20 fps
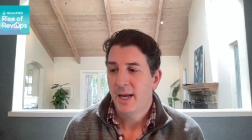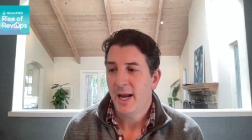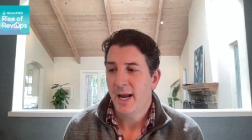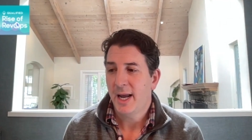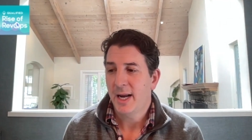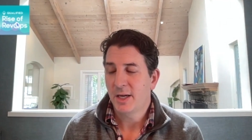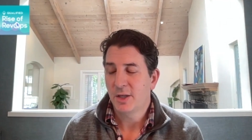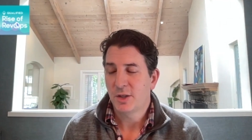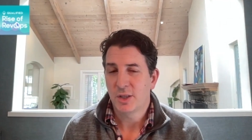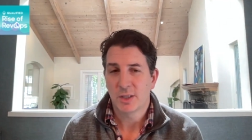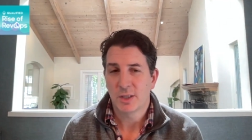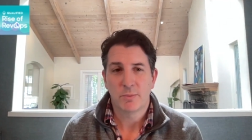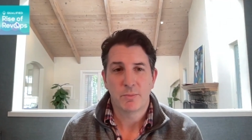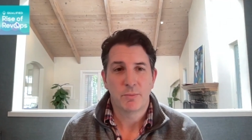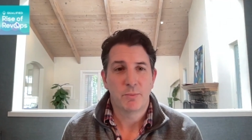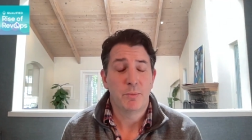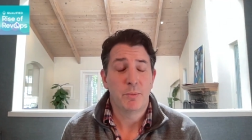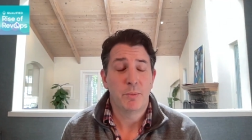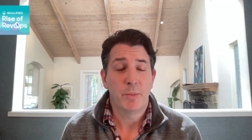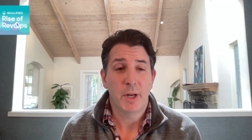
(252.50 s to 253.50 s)
And it just
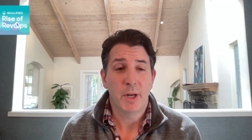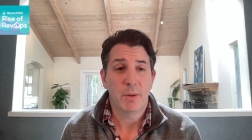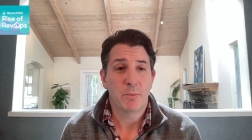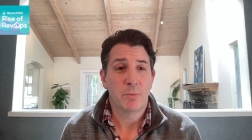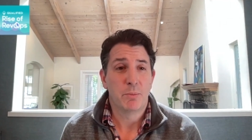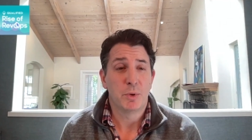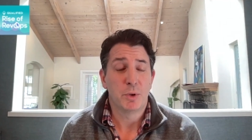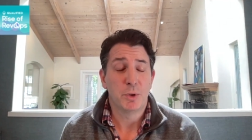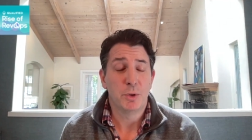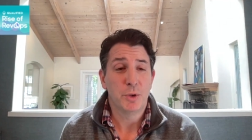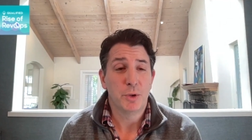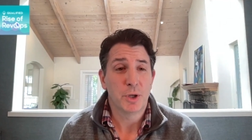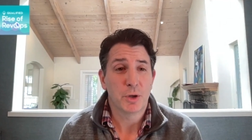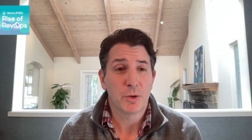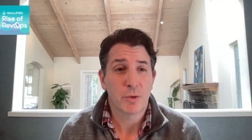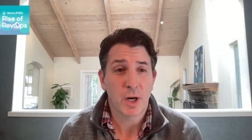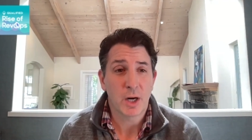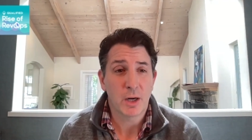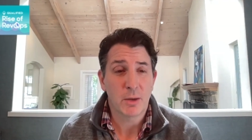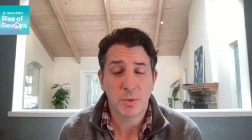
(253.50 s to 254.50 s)
blew
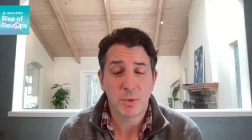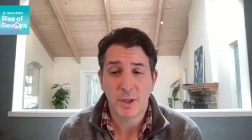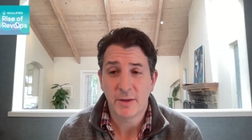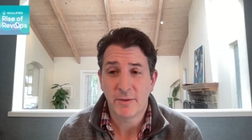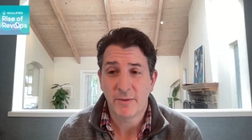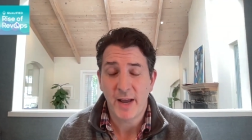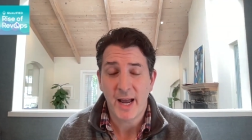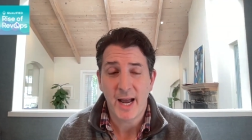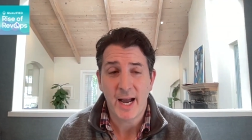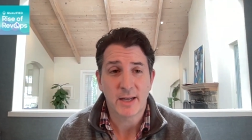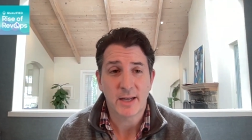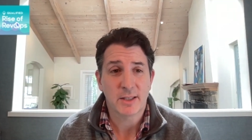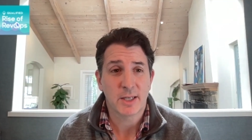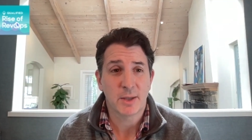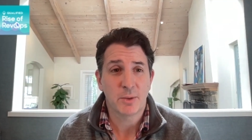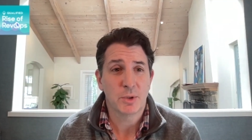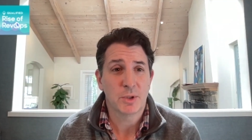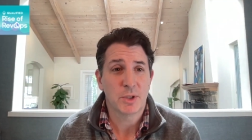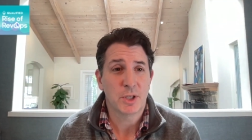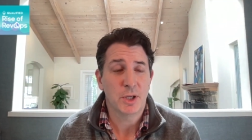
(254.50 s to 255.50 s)
incredibly fast. It
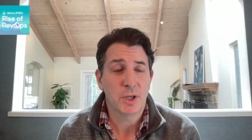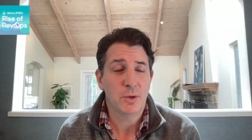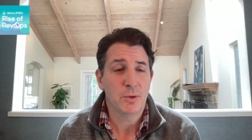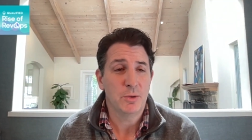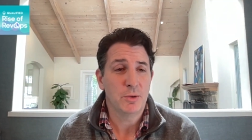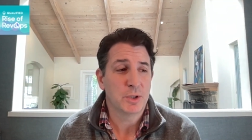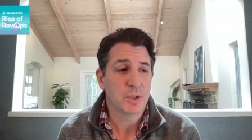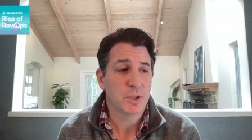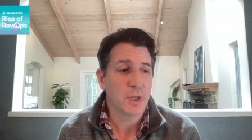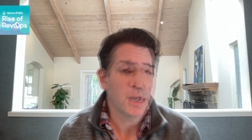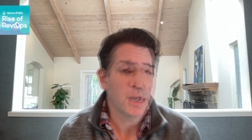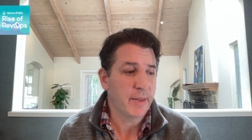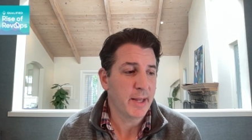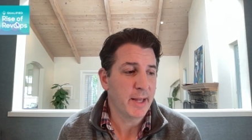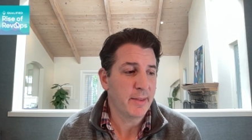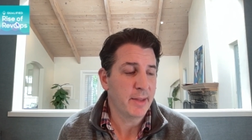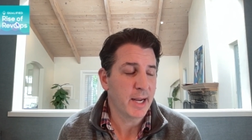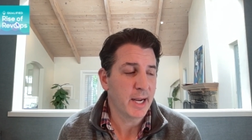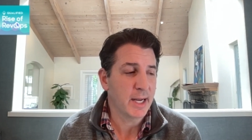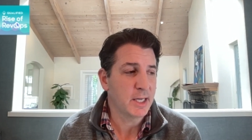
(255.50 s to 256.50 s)
was huge. And
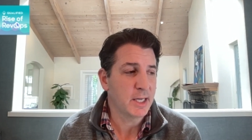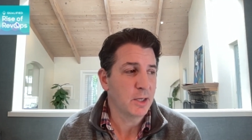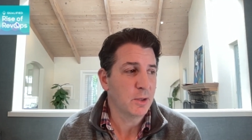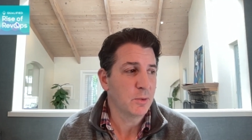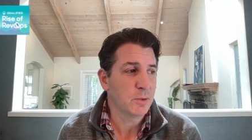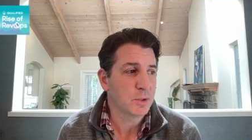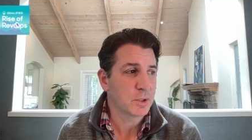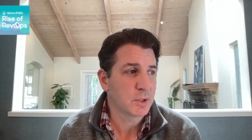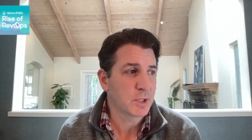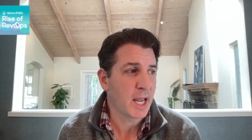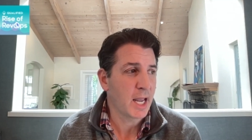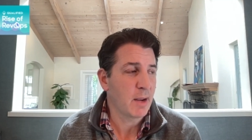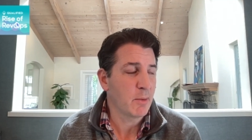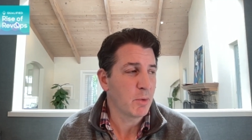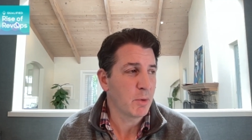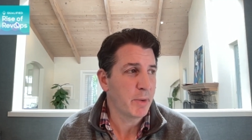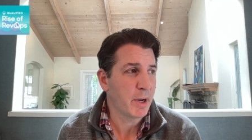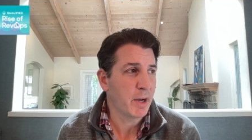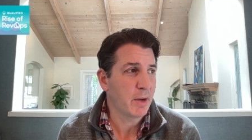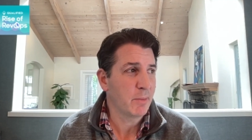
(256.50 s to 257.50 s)
then the idea was came
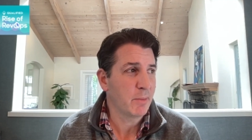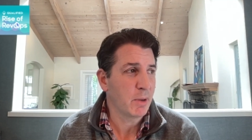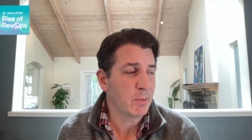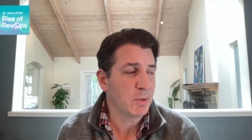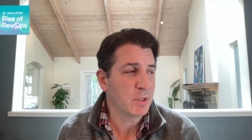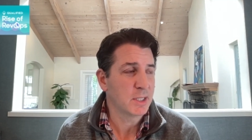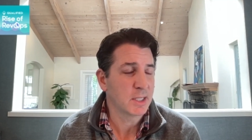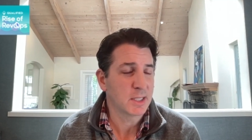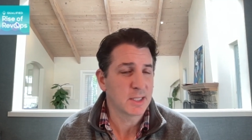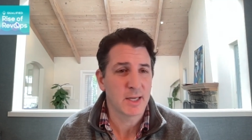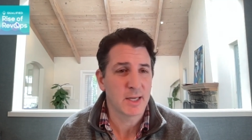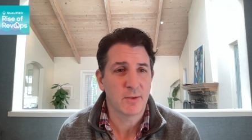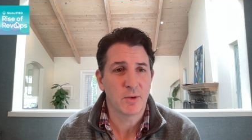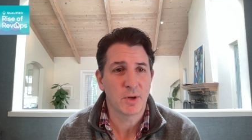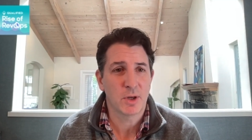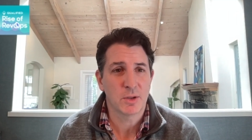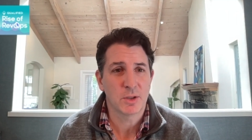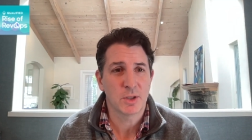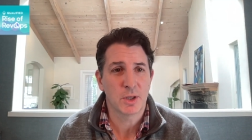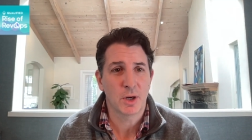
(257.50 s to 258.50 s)
about maybe six, seven
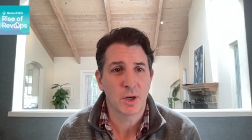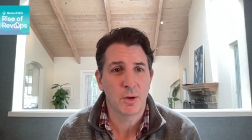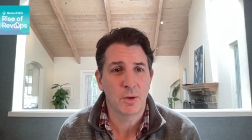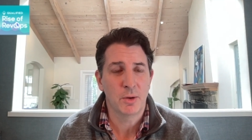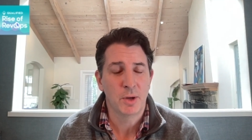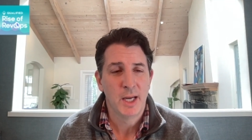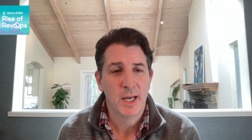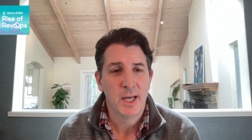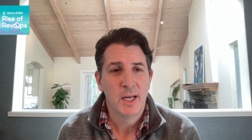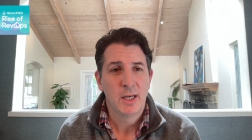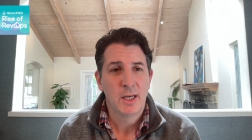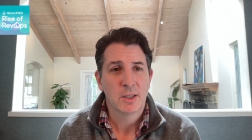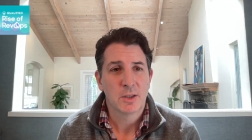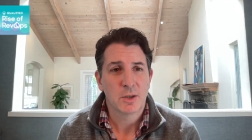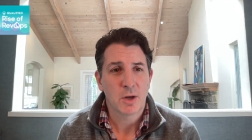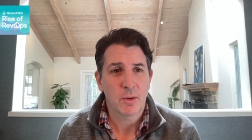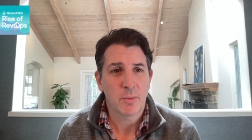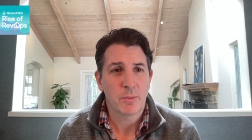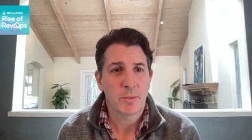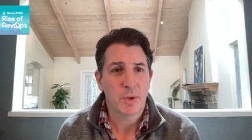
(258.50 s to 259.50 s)
years ago.
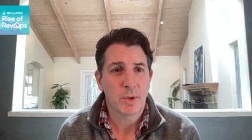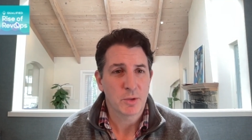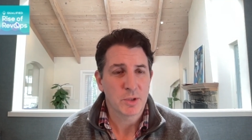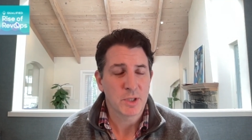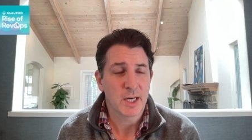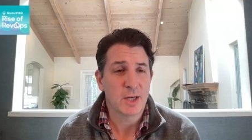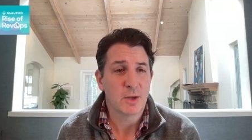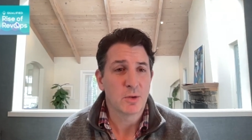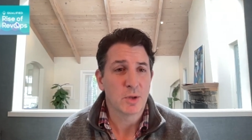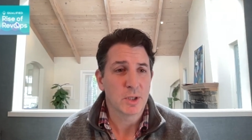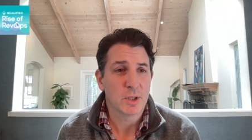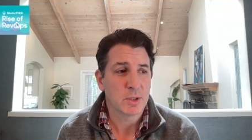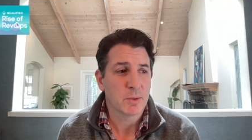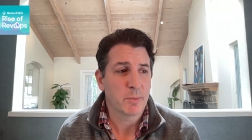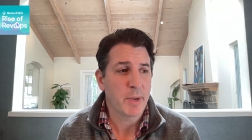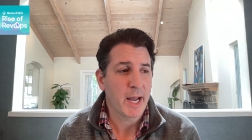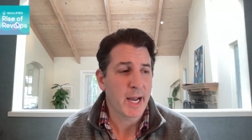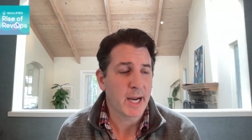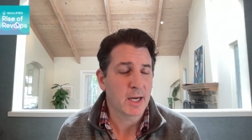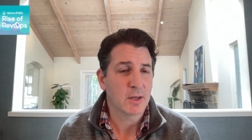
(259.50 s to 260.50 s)
Started there was an interest
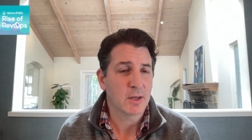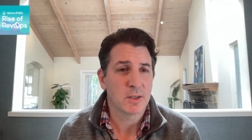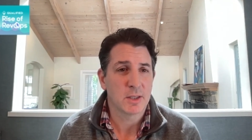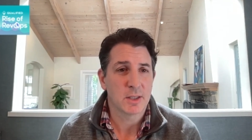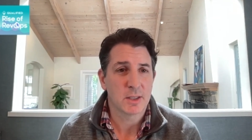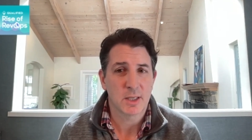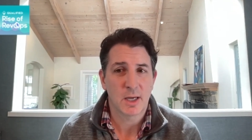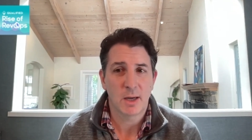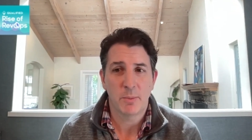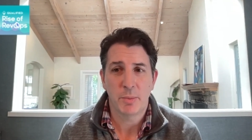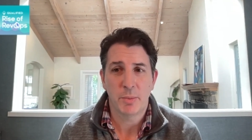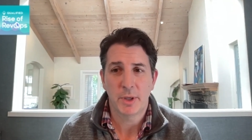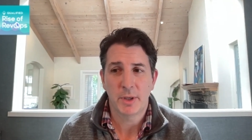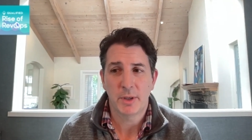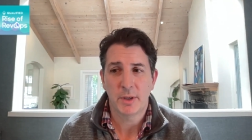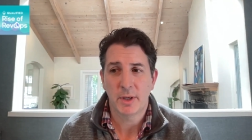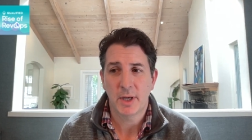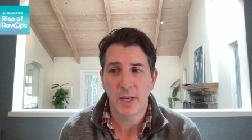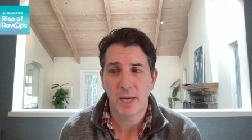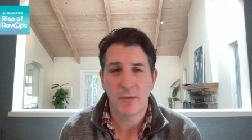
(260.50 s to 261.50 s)
to package this up
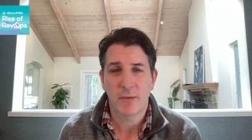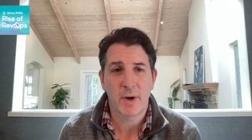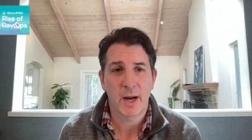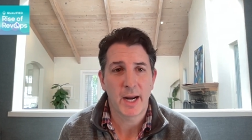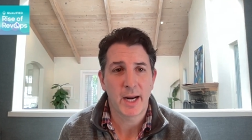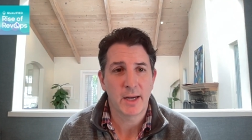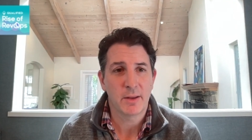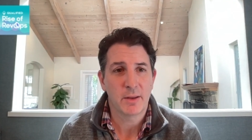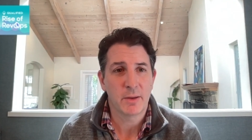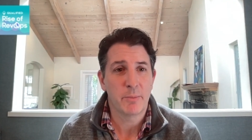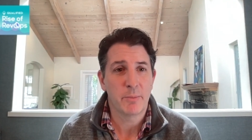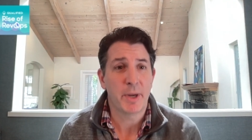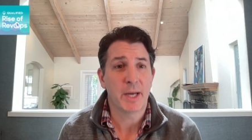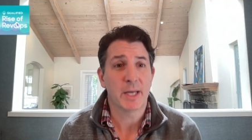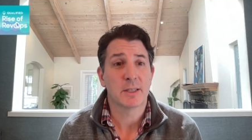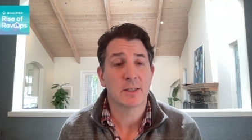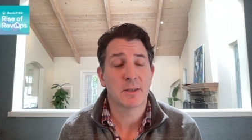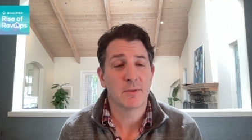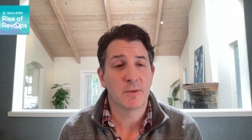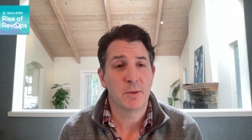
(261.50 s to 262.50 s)
and provide the
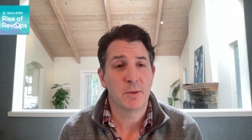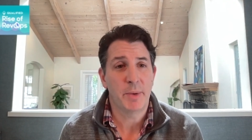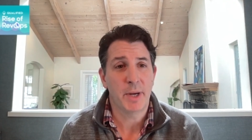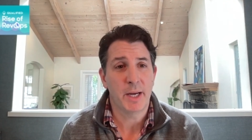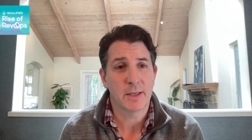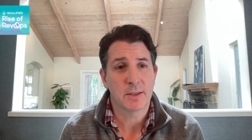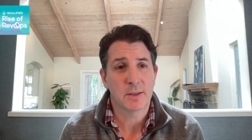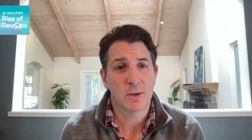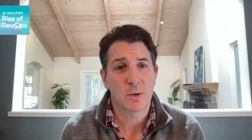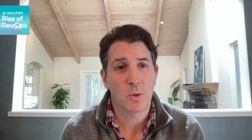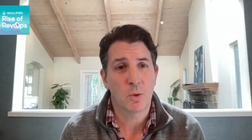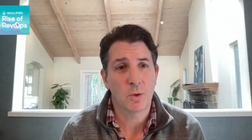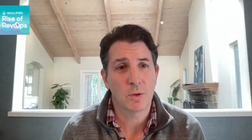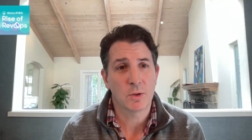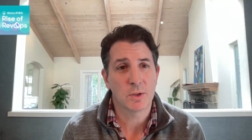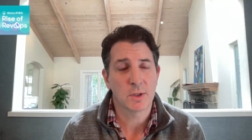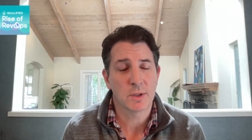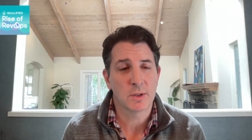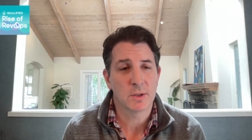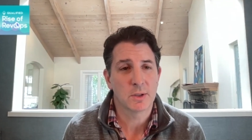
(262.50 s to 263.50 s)
best of the best
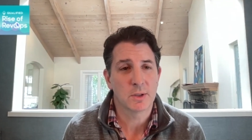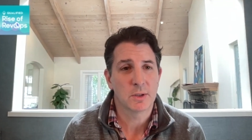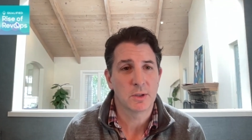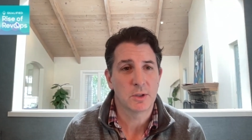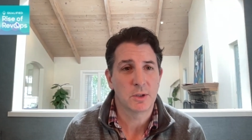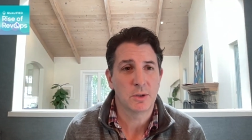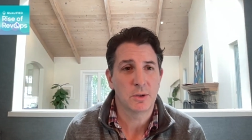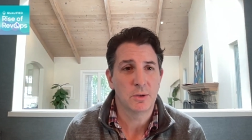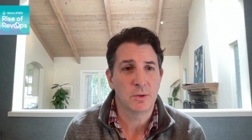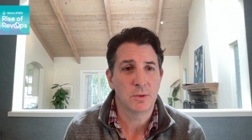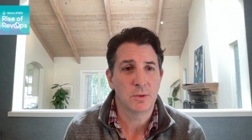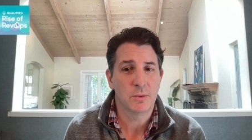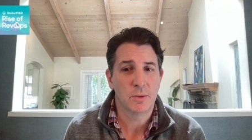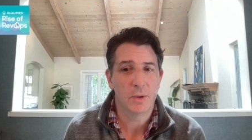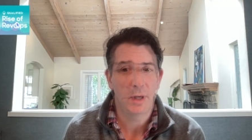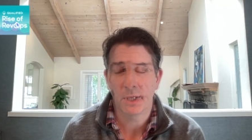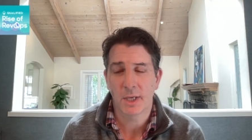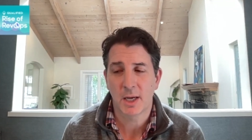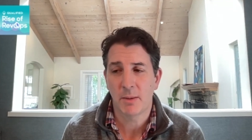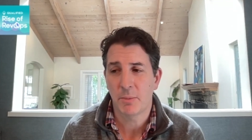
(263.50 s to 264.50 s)
courses to
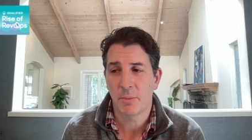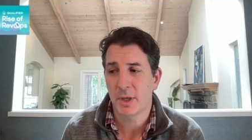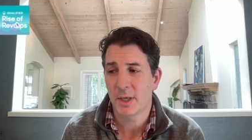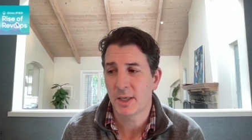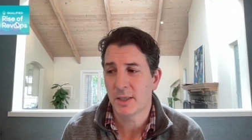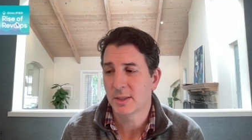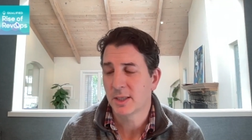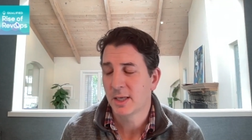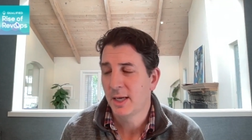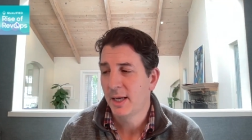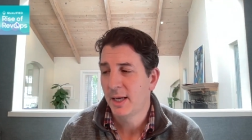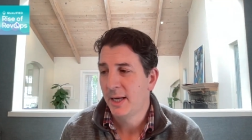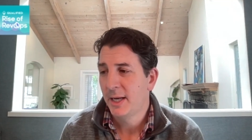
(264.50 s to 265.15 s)
to companies.